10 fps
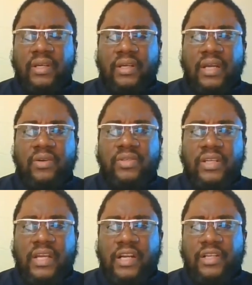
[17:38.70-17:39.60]
counter
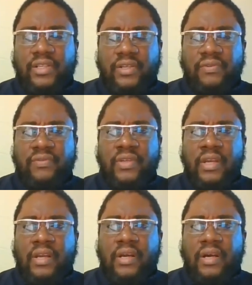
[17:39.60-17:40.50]
narratives
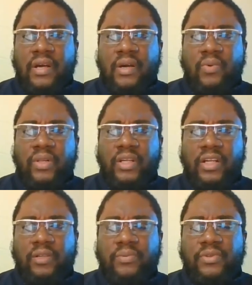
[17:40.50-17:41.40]
will
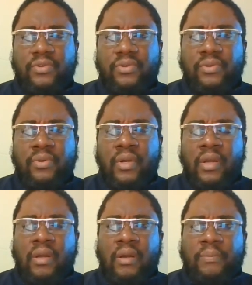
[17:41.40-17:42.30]
help to
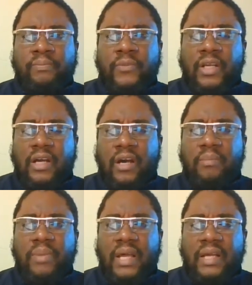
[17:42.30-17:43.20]

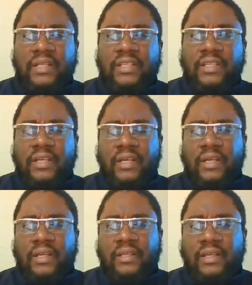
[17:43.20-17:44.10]
combat
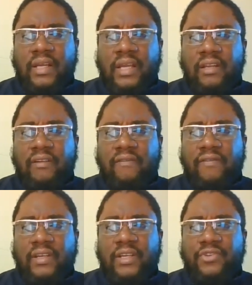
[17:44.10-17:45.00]
the kind of
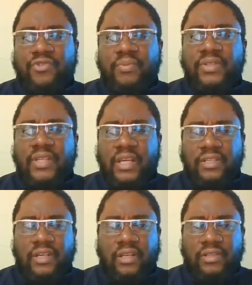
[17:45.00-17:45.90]
extremist
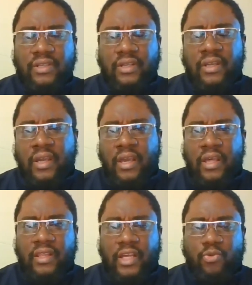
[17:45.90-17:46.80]
ideology
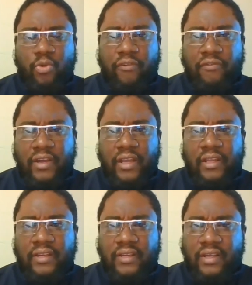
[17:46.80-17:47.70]
that we
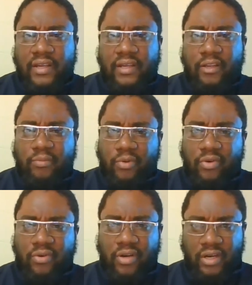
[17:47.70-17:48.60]
find in
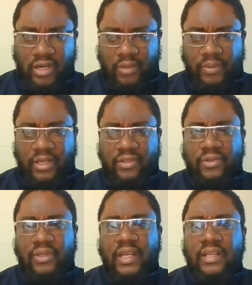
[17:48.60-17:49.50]
Boko Haram. And
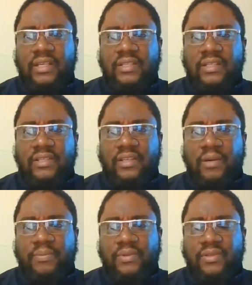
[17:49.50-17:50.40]
so that is a
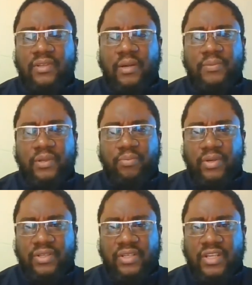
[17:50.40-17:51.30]
synoptic
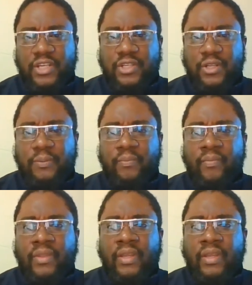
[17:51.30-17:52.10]
presentation